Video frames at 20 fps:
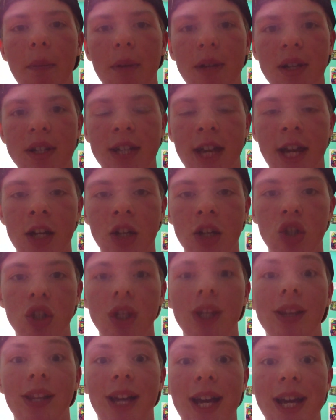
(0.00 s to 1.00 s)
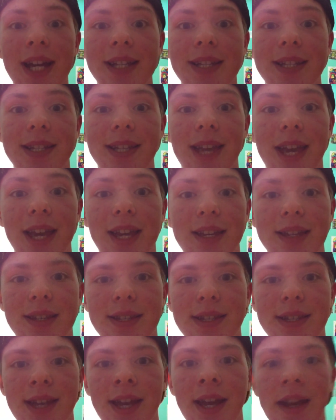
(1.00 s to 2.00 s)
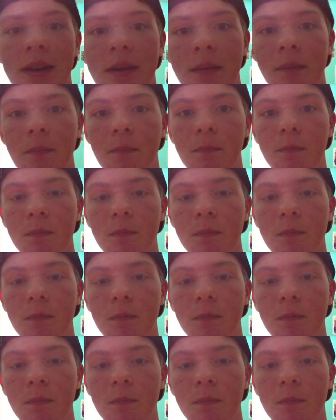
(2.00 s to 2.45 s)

but it's actually Lionsgate instead.